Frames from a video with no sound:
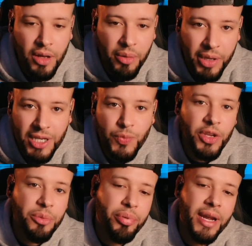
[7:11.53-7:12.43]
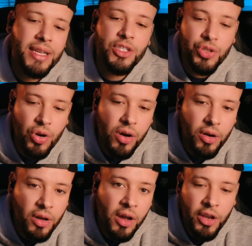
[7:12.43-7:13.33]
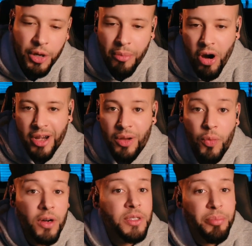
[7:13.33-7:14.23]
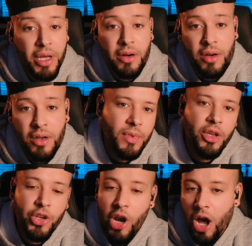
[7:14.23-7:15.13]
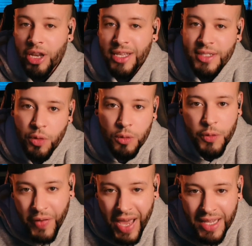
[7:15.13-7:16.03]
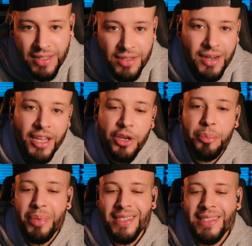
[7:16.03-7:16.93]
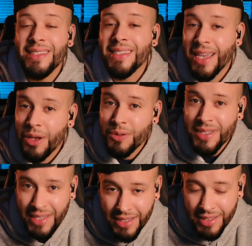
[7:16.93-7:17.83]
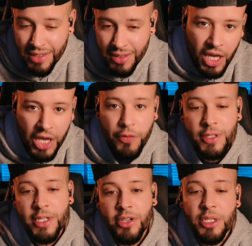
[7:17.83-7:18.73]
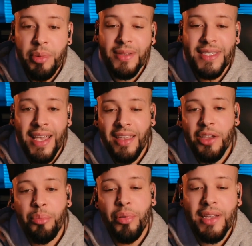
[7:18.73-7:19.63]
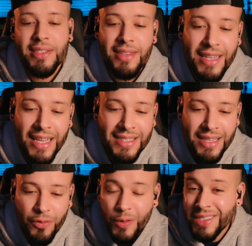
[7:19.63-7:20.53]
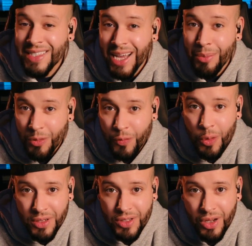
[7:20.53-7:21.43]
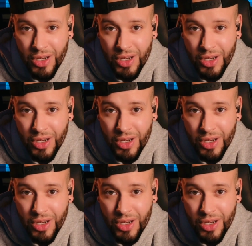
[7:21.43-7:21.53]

Because when your brand is strong, your marketing works better. Your audience grows faster and your business scales easier. If you're serious about taking your brand to the next level, it's time to focus on it.